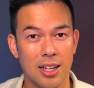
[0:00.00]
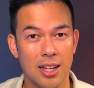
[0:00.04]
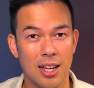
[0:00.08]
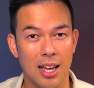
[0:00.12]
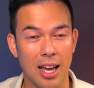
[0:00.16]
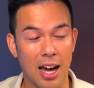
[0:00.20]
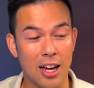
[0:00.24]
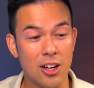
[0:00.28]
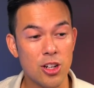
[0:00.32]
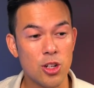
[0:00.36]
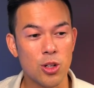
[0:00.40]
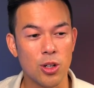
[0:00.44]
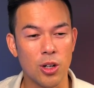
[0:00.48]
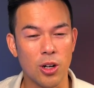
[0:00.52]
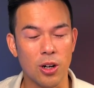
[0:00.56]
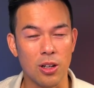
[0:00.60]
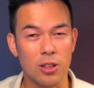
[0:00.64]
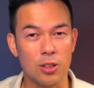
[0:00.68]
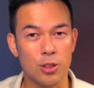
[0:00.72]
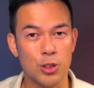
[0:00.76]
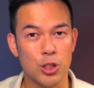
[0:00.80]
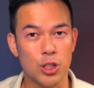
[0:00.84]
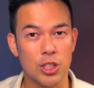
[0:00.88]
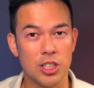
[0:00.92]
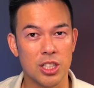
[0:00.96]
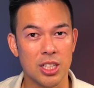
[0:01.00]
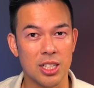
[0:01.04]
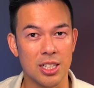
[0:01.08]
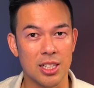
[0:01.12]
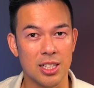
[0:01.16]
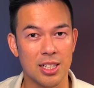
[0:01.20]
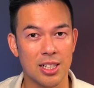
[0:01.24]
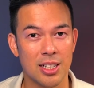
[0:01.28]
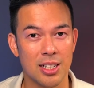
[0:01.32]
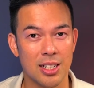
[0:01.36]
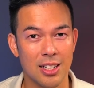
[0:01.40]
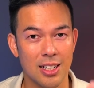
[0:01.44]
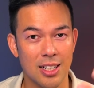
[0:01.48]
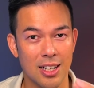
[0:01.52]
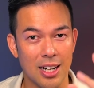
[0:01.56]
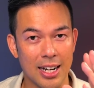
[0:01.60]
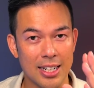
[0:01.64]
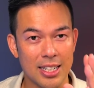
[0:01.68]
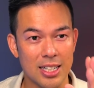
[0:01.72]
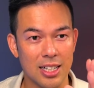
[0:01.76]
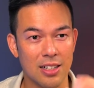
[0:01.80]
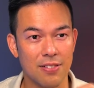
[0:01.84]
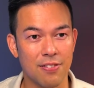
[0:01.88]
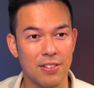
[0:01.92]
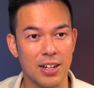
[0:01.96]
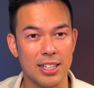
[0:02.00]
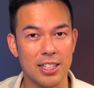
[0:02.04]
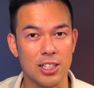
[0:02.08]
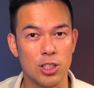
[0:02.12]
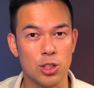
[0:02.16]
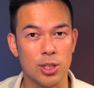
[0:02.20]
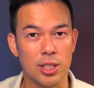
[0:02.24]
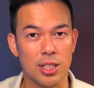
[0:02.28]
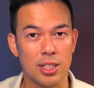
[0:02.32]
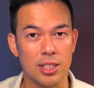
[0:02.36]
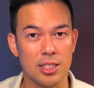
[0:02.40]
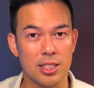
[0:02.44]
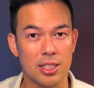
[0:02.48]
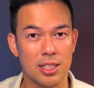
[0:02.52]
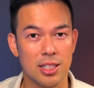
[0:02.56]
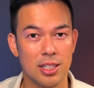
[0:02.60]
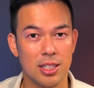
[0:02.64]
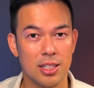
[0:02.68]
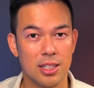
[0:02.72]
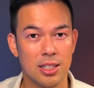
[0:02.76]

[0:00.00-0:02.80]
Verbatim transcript: How do you not lose your shit? Identify the triggers.